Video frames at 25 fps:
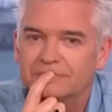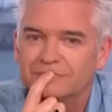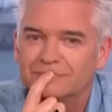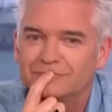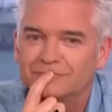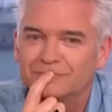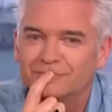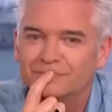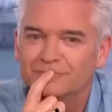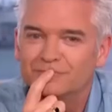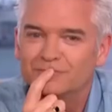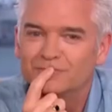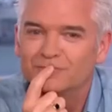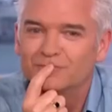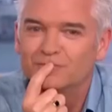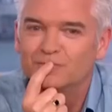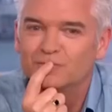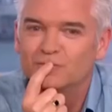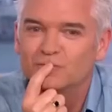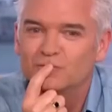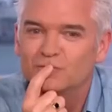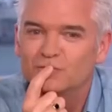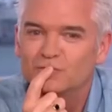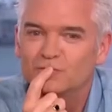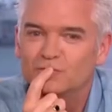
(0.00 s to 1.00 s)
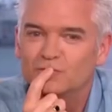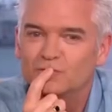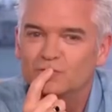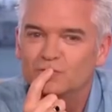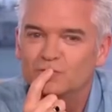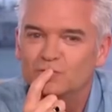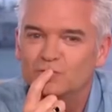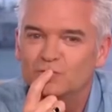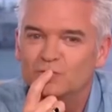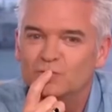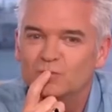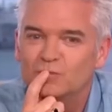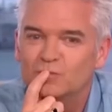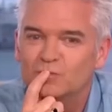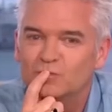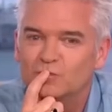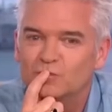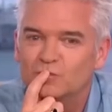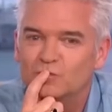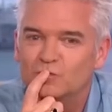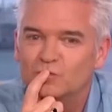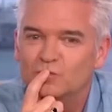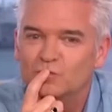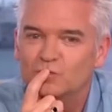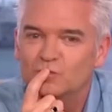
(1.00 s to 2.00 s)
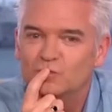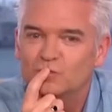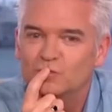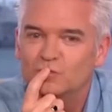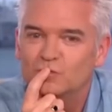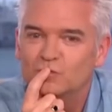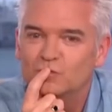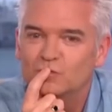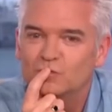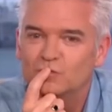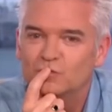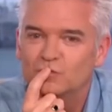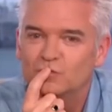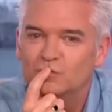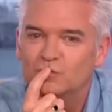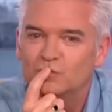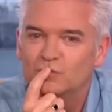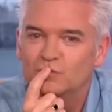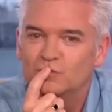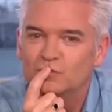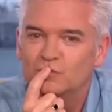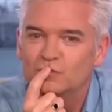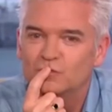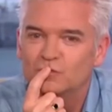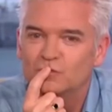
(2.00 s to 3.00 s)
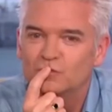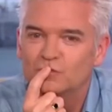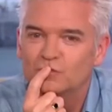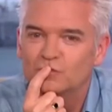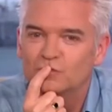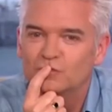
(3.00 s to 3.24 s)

This person isn't speaking.